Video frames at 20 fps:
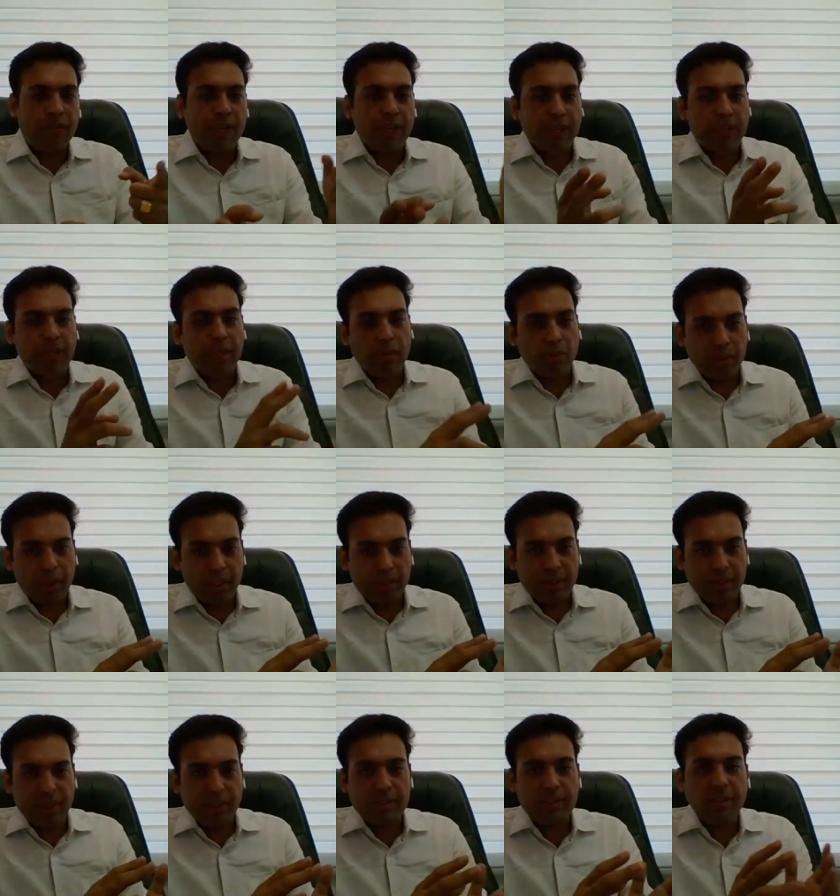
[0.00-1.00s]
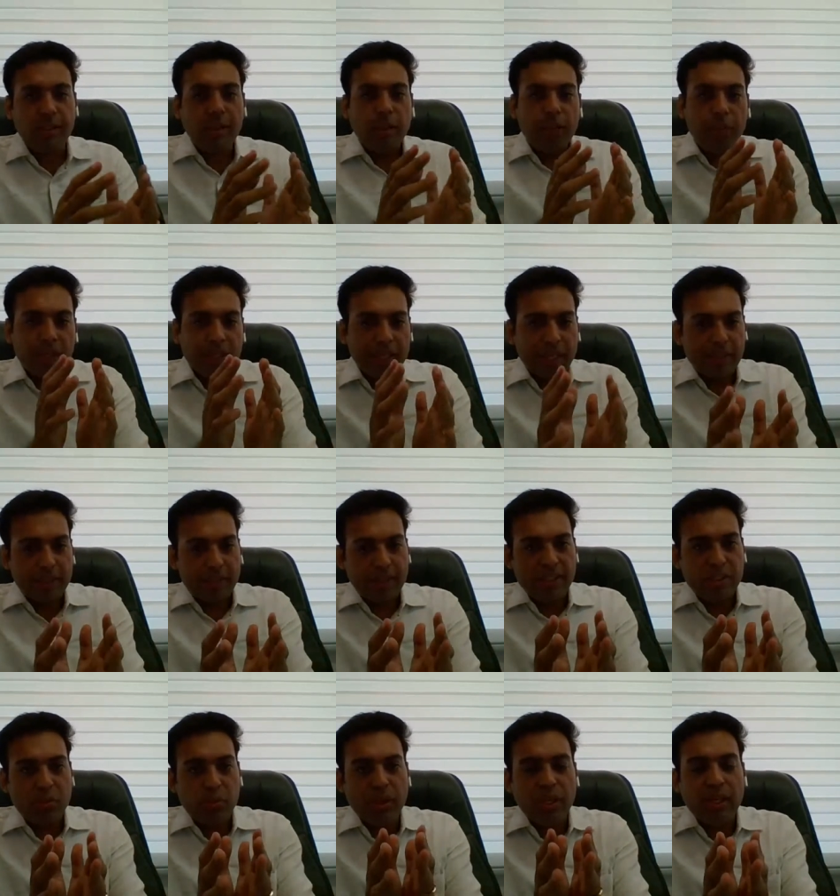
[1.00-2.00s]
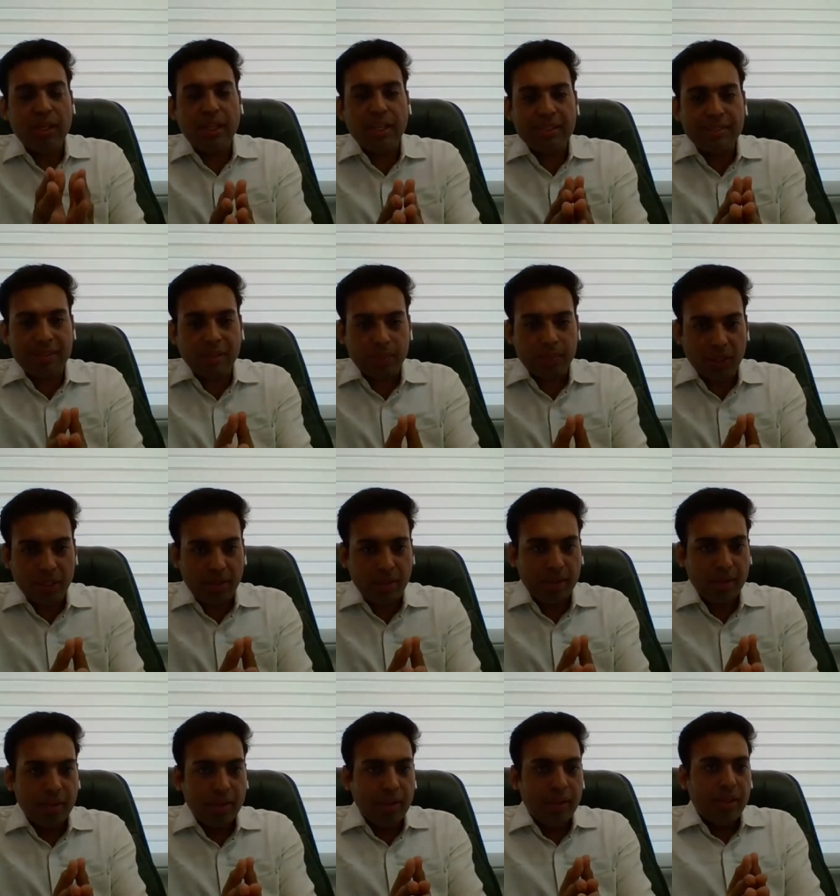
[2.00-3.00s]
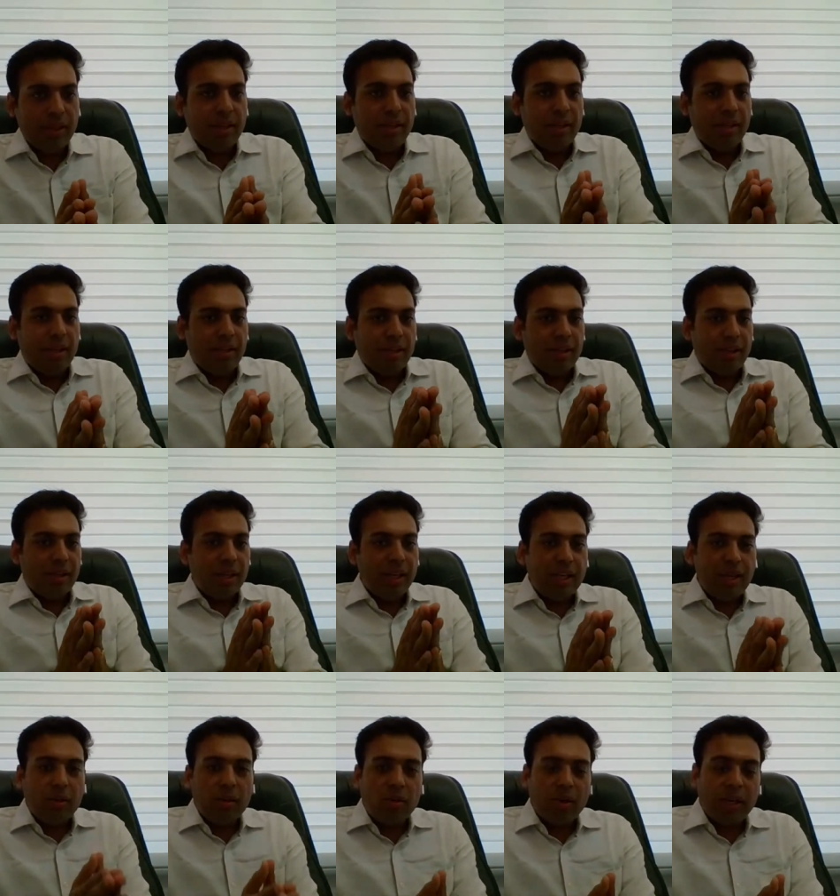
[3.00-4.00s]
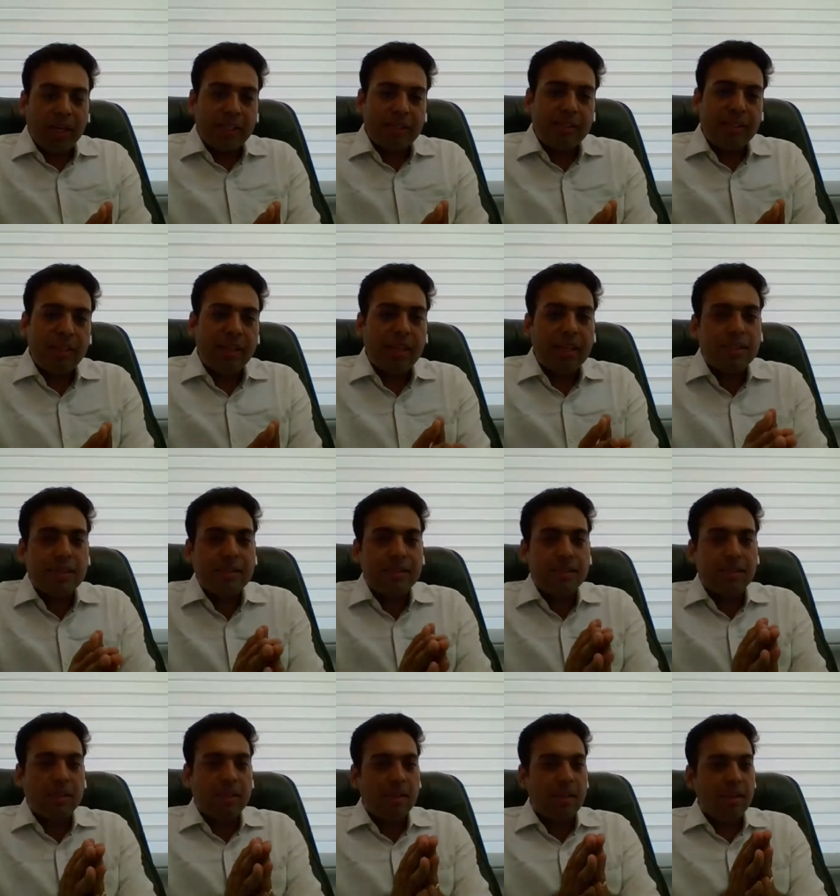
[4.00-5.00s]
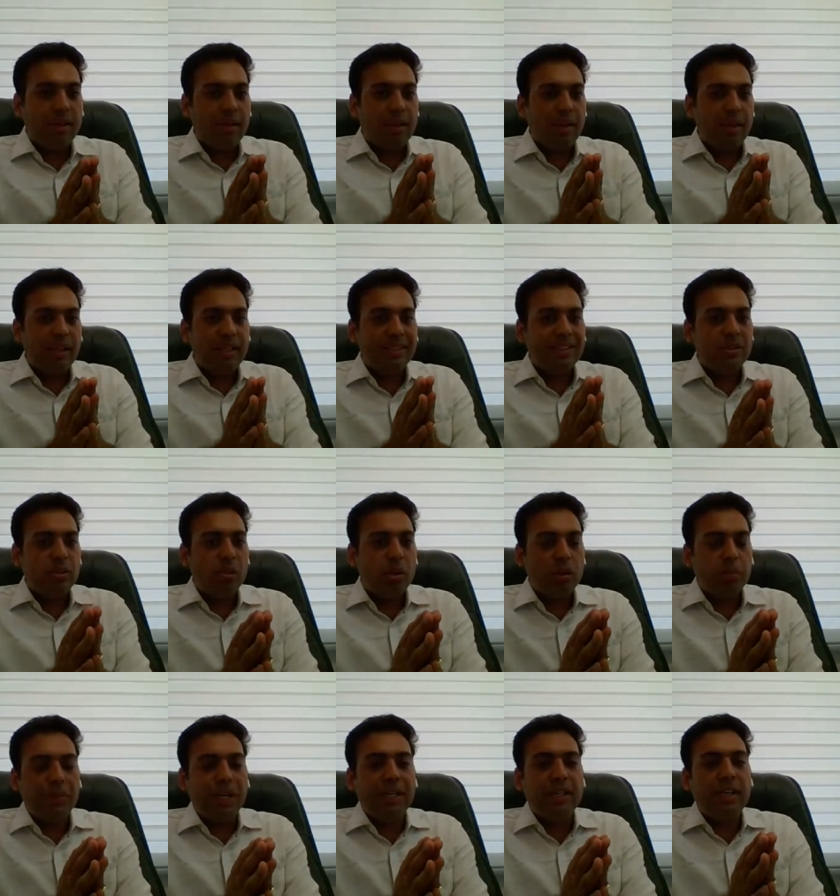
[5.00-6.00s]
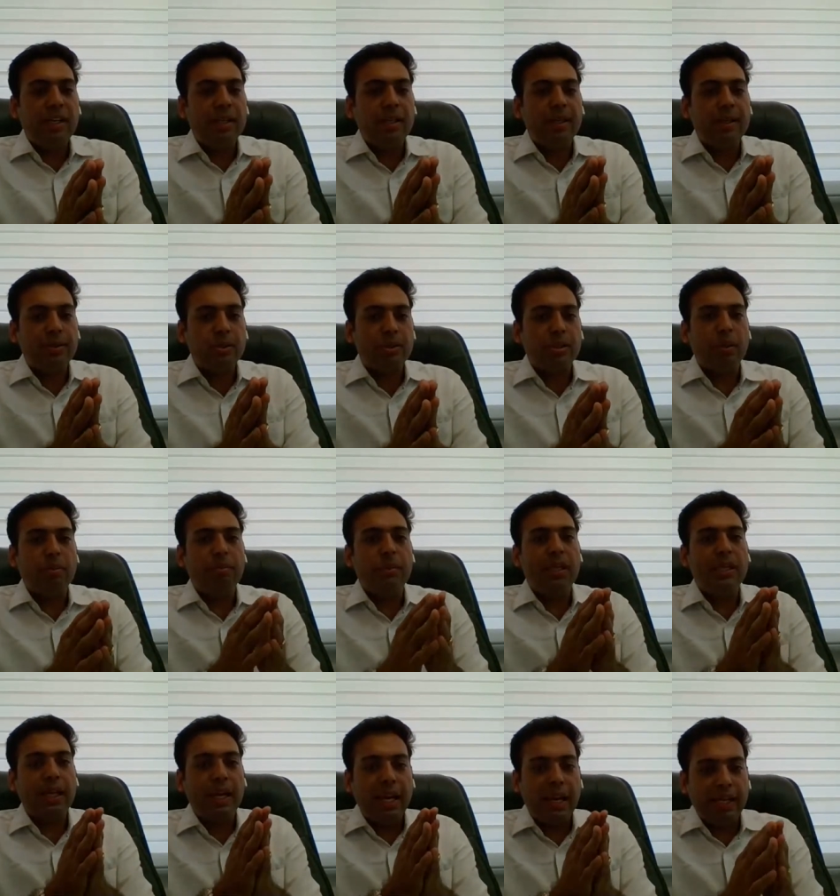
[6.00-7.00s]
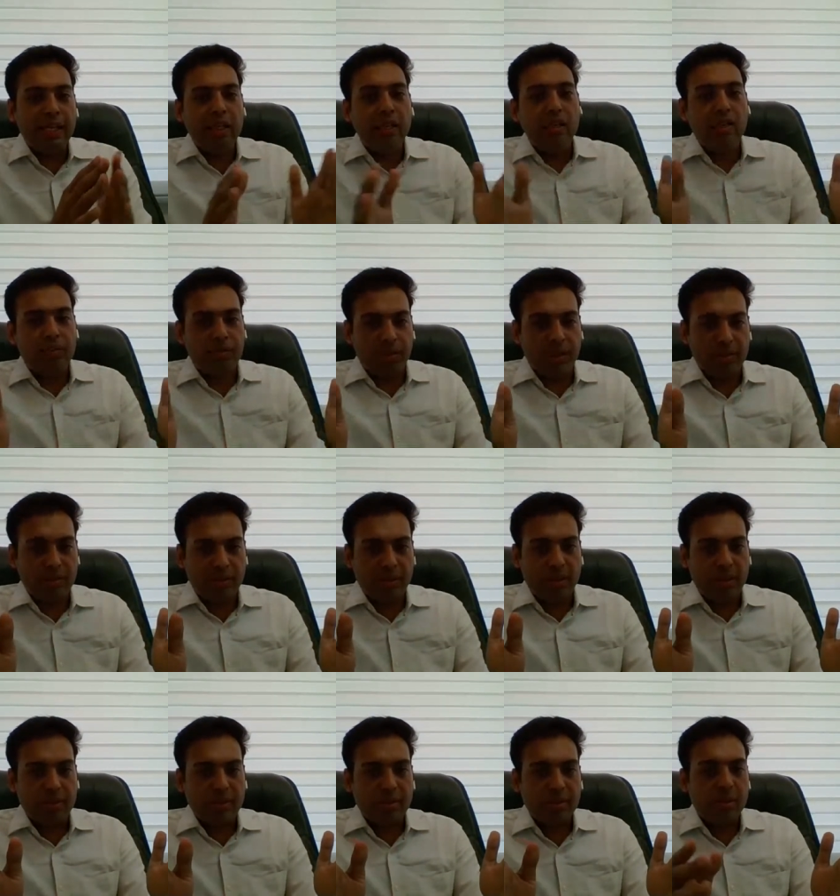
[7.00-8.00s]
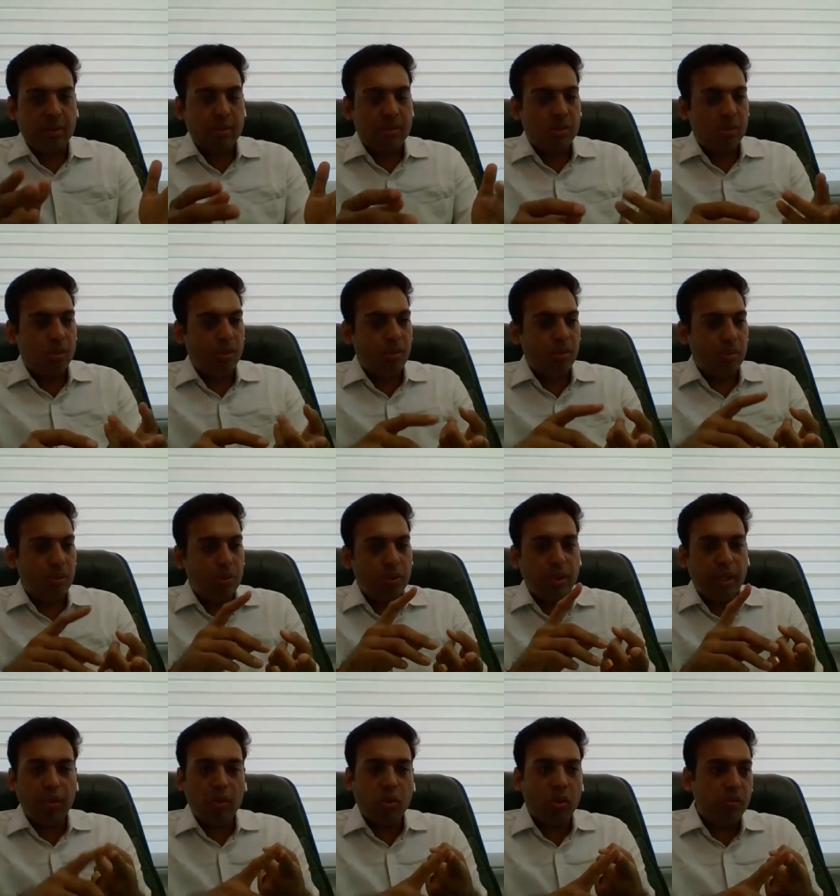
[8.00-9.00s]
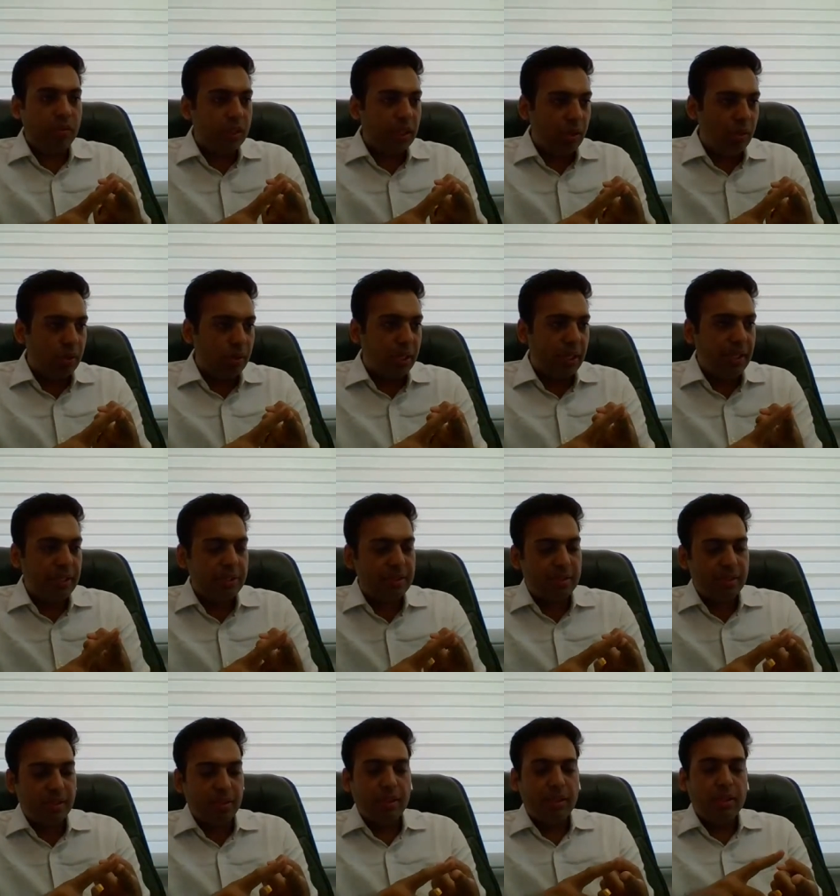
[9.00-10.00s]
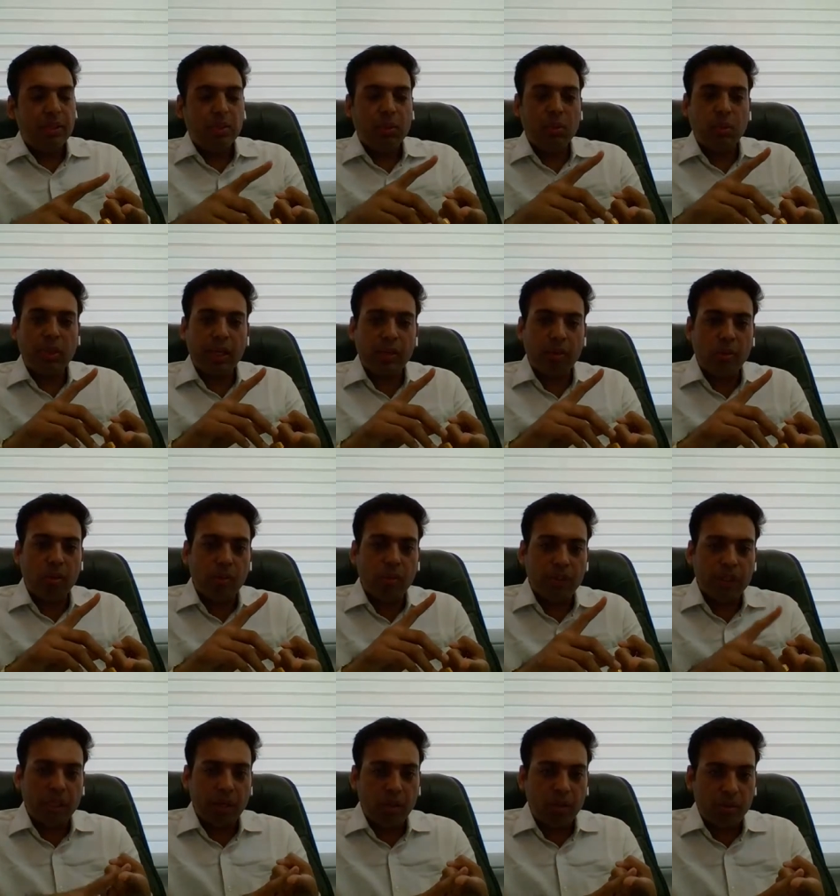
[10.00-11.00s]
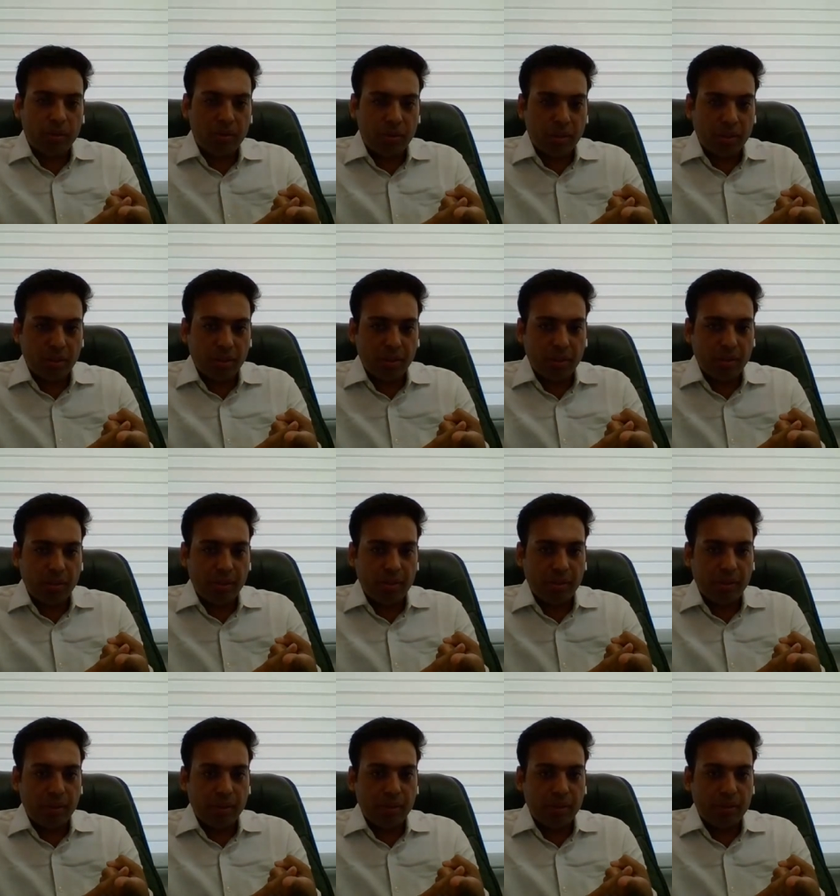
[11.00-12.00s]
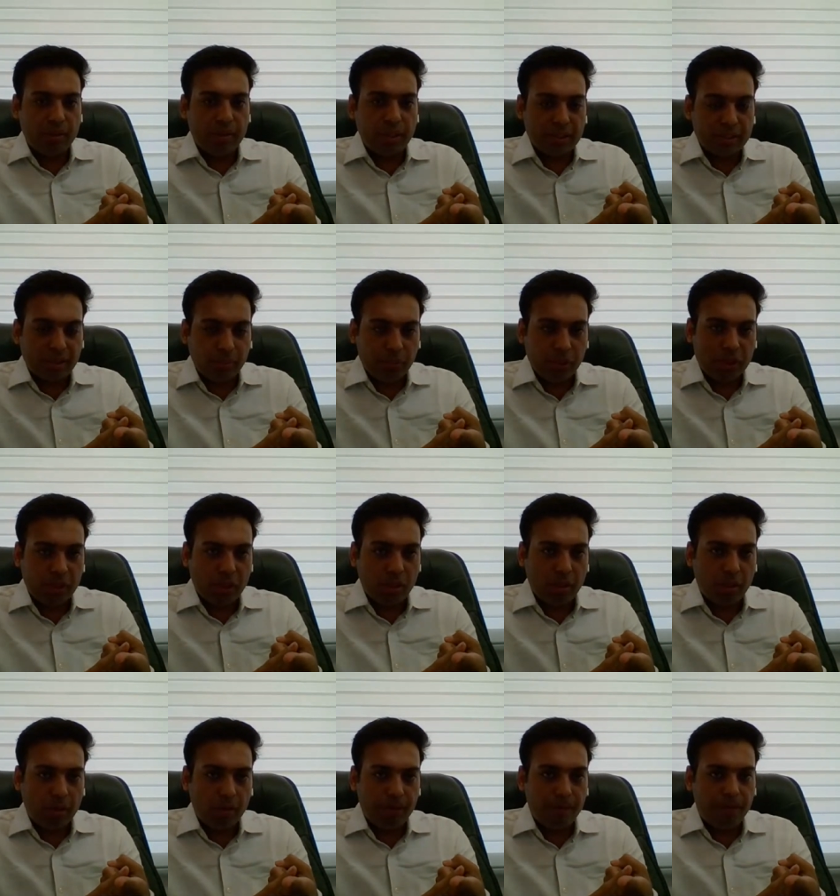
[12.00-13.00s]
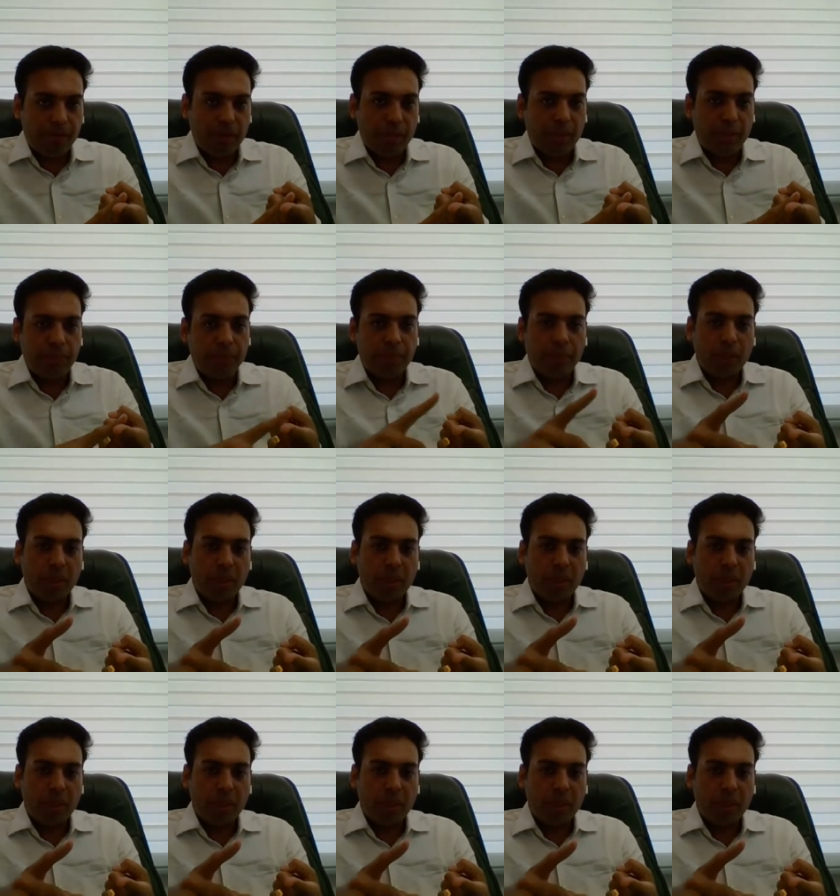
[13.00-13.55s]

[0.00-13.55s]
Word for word: file in non S D S, but at least we attach something. In non S D S, uh, it is not mandatory to submit any of these things. So you can go without I E L T S, you can go without uh, the submission of uh,